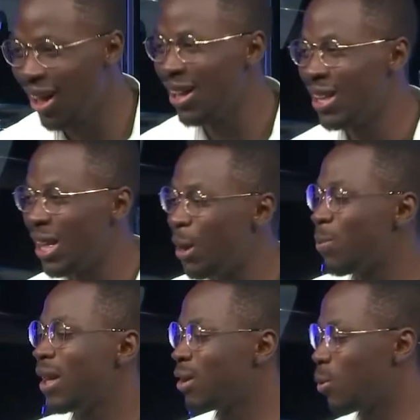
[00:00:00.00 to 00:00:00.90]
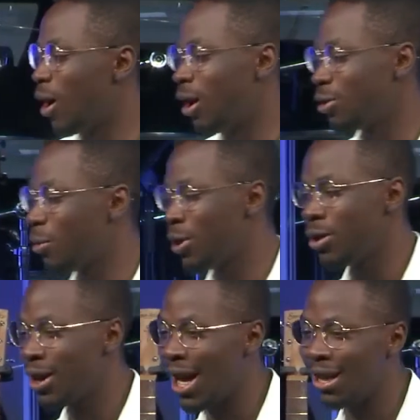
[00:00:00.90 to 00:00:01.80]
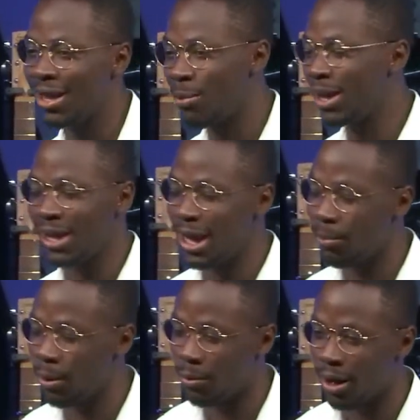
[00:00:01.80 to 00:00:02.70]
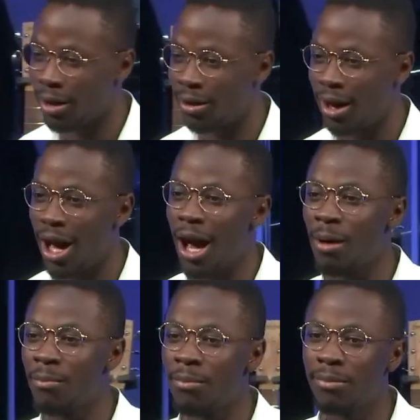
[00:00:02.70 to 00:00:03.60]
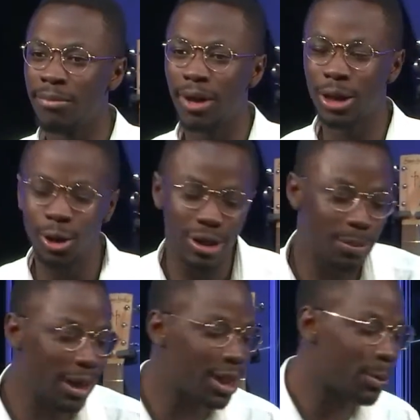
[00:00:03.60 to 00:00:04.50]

to keep things 100 with you guys, that means to keep it real. Um, I chose this message,